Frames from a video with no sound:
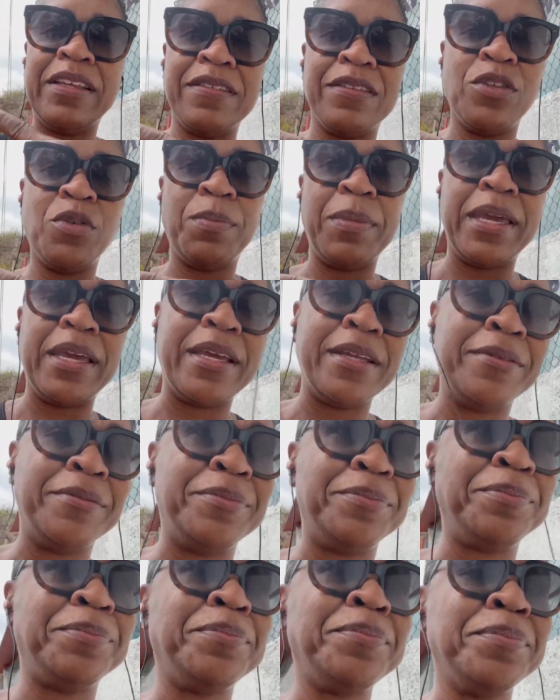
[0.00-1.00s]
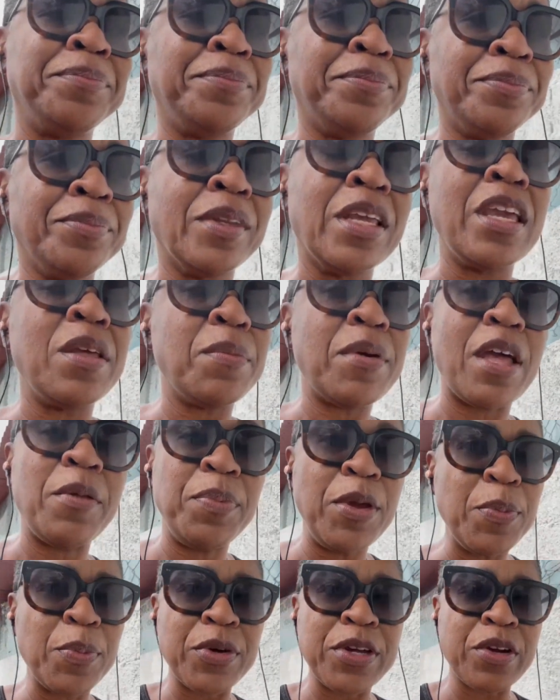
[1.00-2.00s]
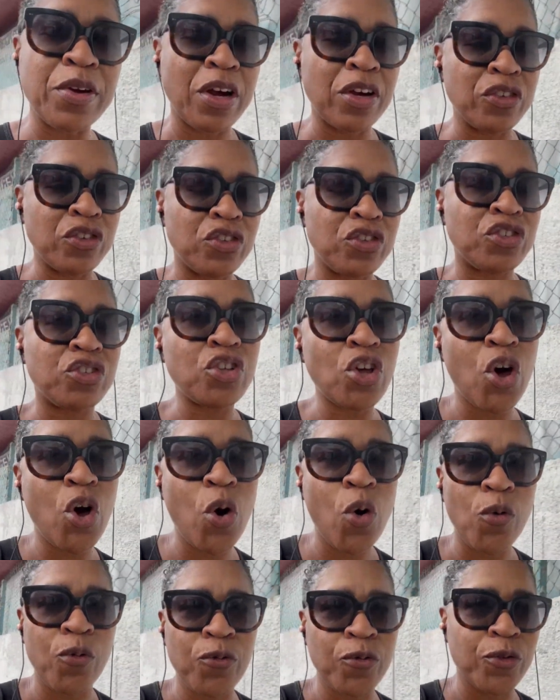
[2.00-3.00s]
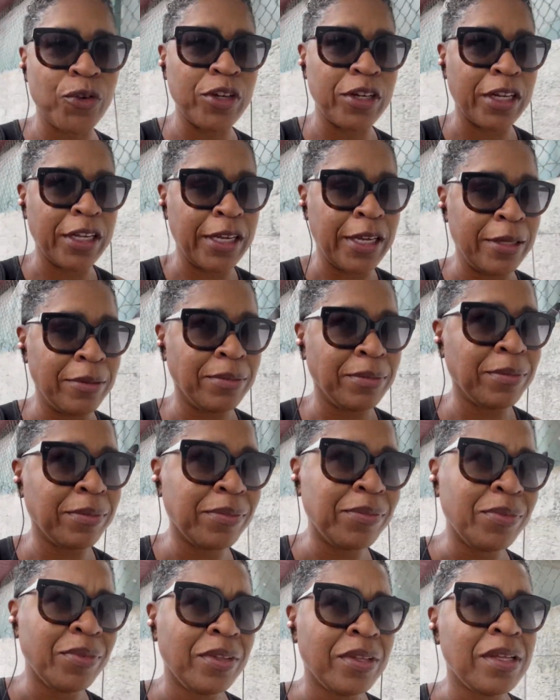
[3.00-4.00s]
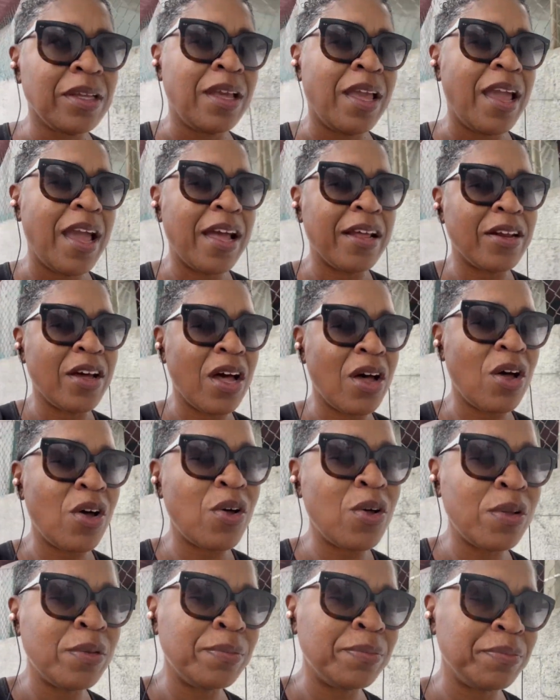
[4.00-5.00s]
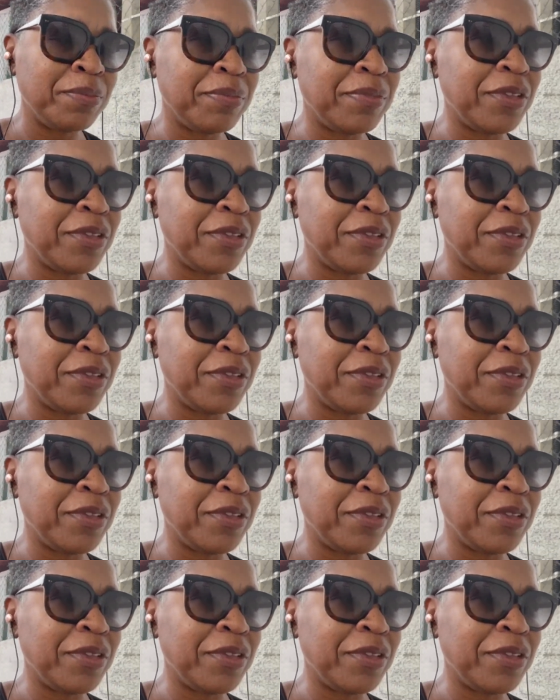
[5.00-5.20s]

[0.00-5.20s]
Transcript: Oh man. And people here are so friendly. At home,